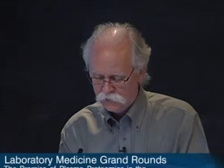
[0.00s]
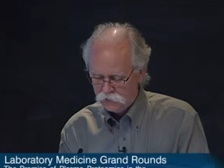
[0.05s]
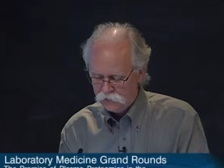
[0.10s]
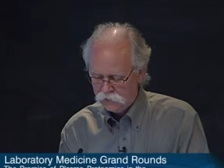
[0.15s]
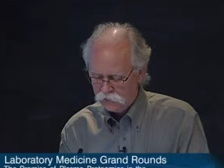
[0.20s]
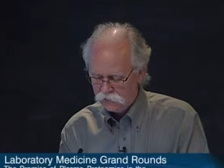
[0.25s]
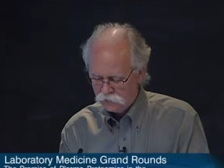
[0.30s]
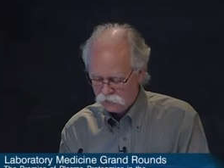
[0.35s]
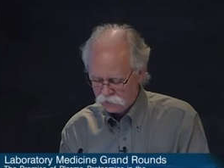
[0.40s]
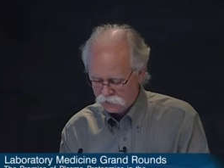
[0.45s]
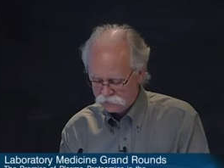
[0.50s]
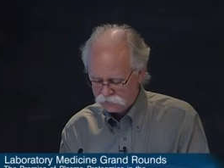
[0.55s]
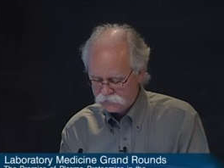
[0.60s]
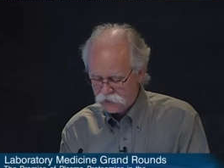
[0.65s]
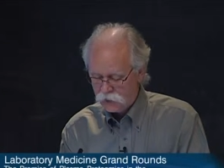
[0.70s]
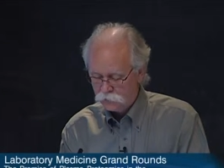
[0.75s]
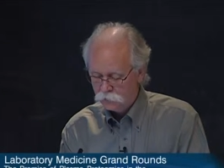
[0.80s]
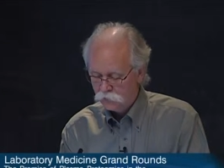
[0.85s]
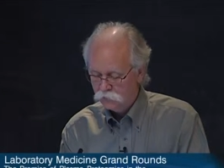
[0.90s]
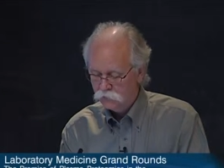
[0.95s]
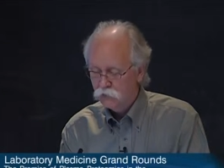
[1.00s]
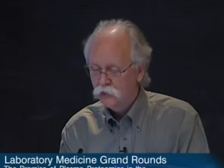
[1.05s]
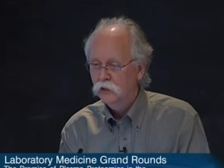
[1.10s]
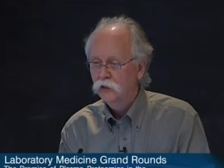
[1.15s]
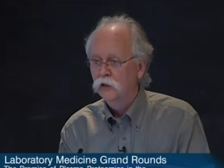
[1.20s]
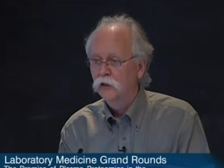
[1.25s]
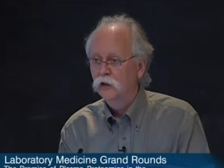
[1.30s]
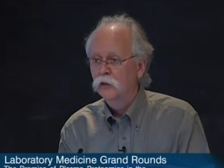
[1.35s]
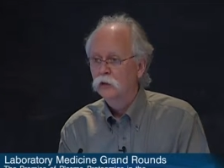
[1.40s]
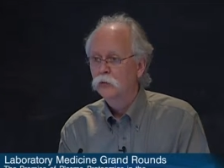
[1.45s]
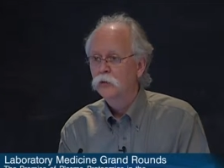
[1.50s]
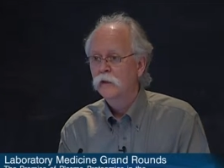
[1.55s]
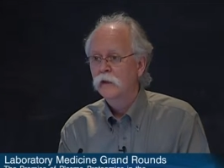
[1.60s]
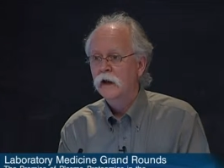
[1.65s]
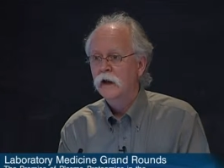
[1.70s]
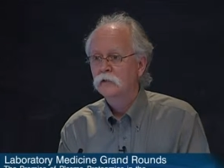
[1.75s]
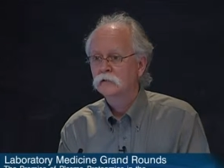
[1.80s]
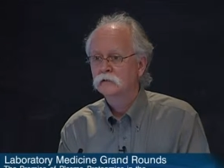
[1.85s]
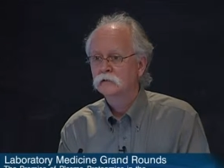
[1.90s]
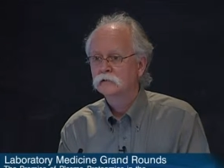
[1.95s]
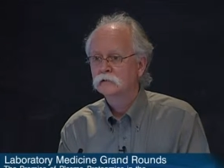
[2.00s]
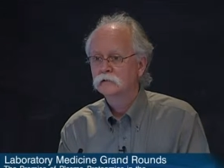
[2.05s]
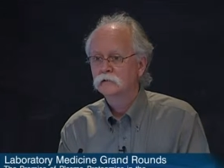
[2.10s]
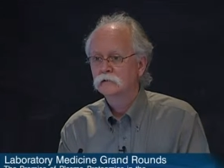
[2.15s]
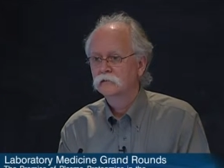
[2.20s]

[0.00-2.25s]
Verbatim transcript: in, in a sample without